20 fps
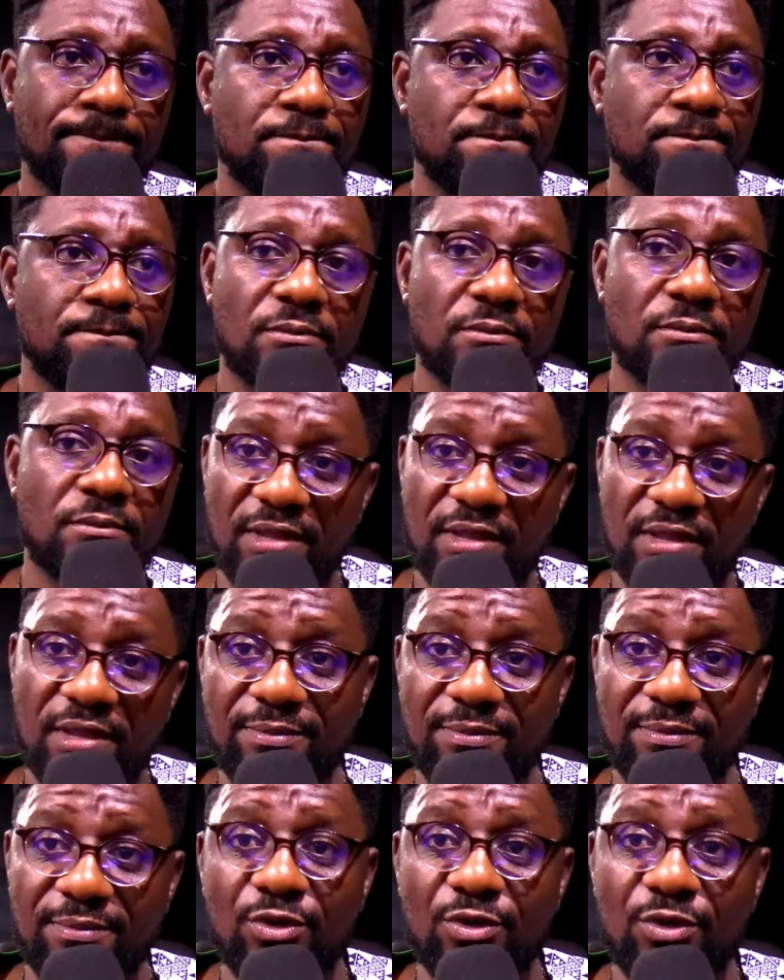I'm still going to
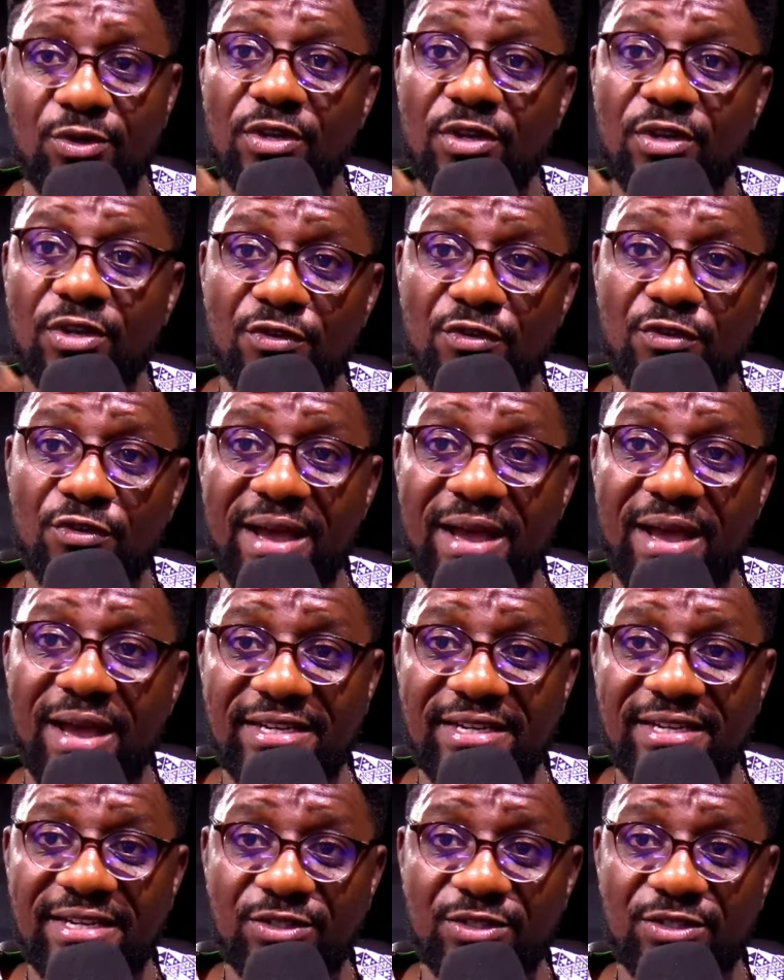give you my address one
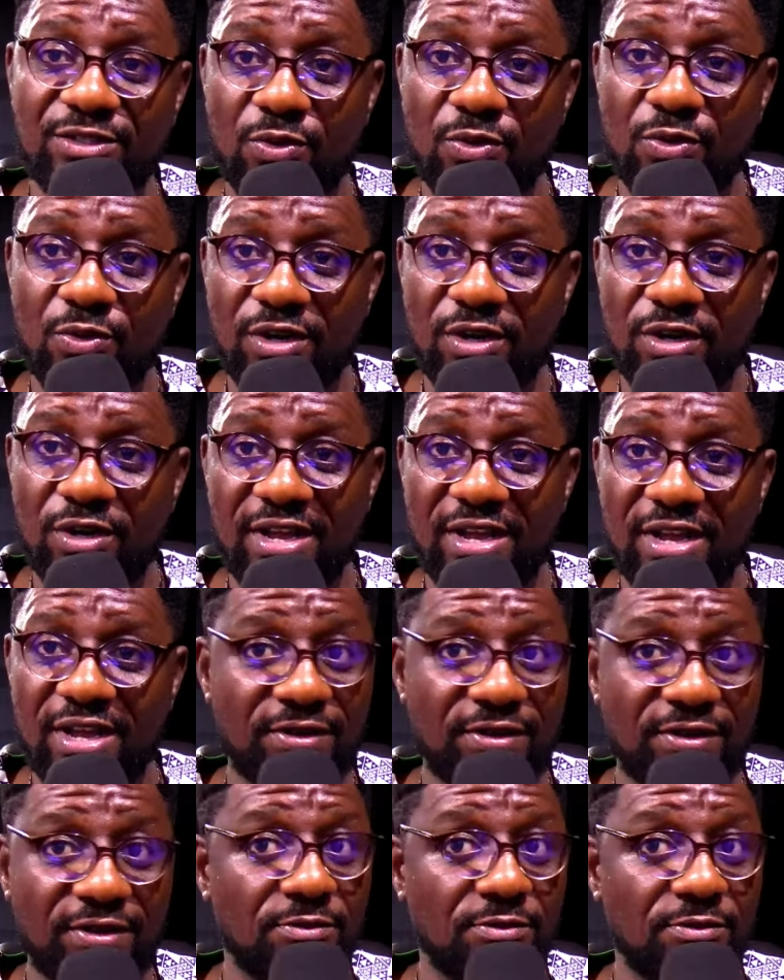way or the other for
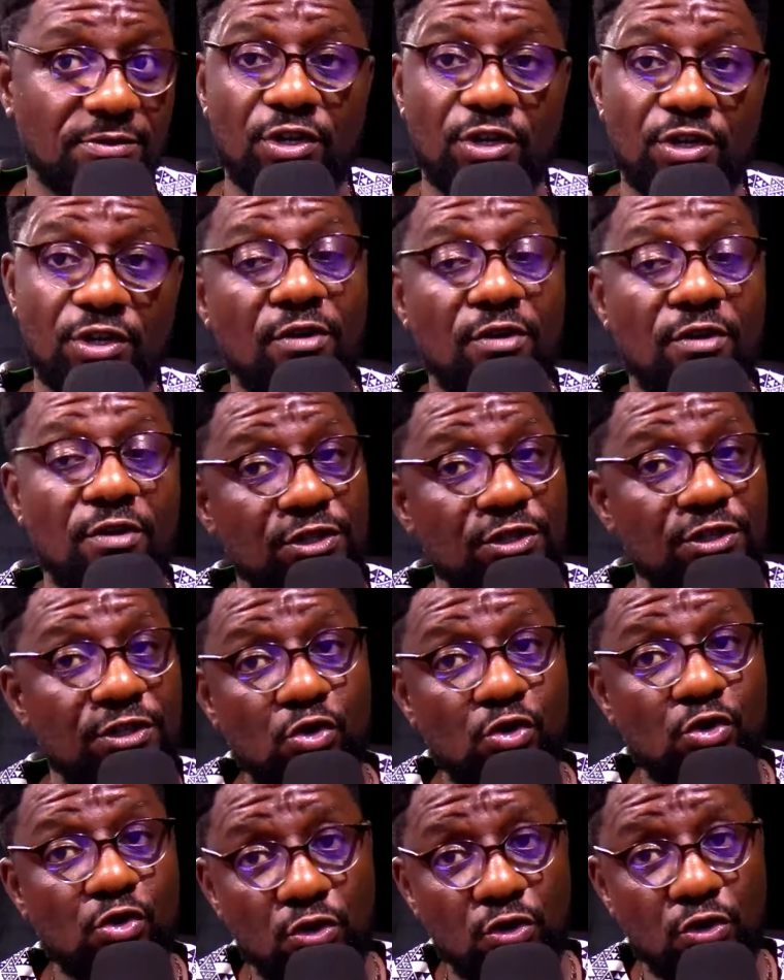the office, or
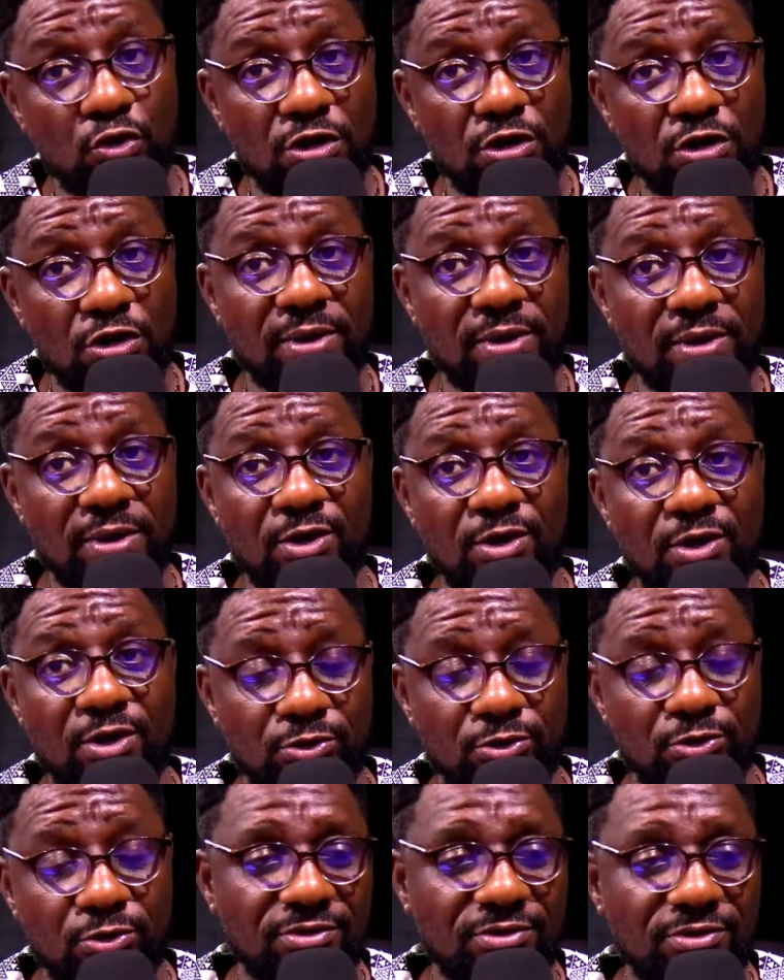not my house. So
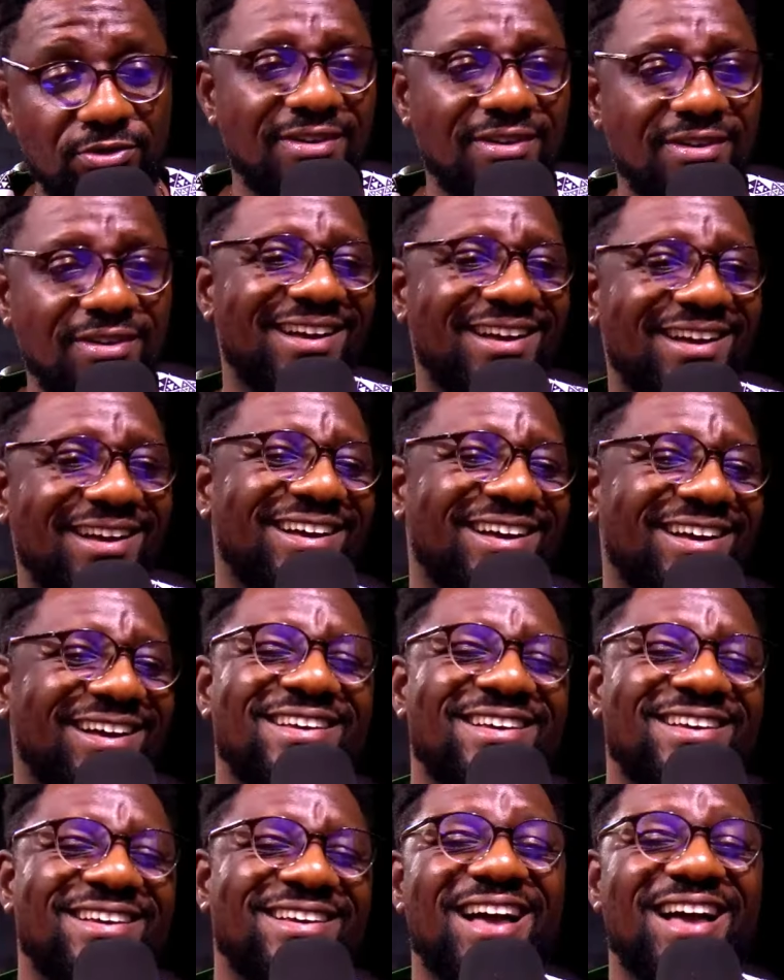I'll
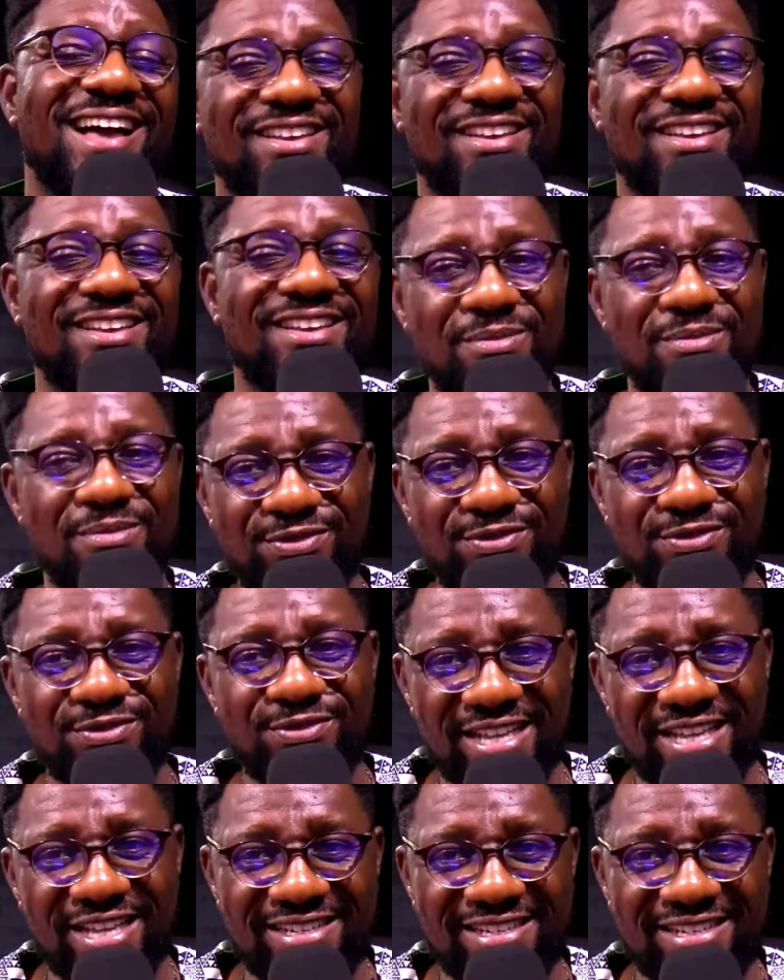give you my office
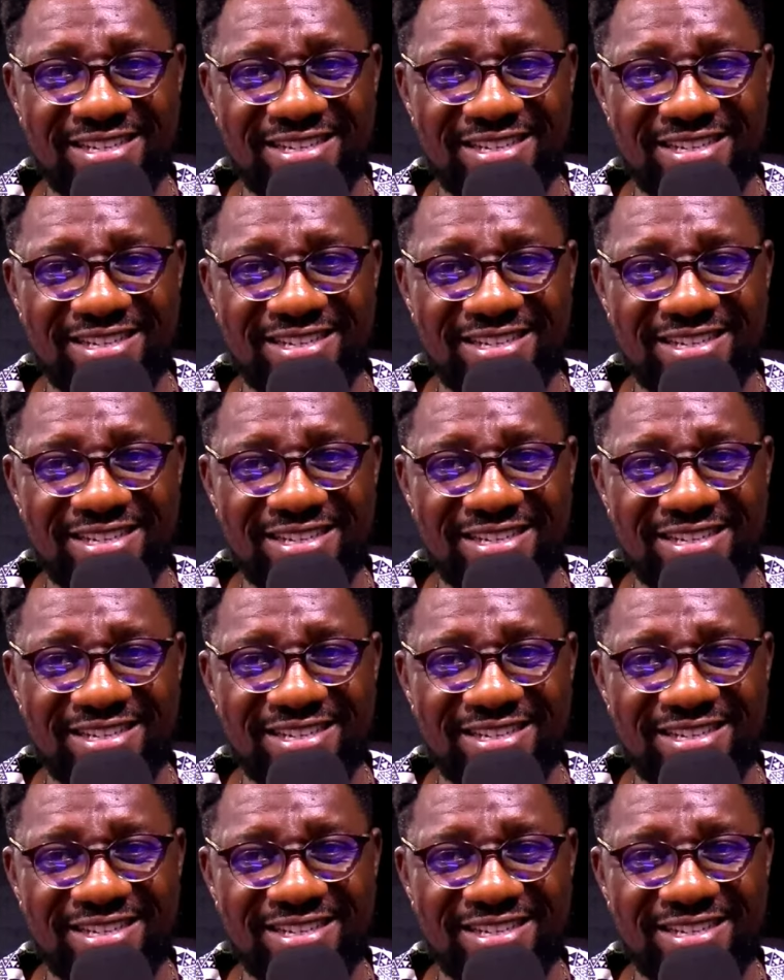address.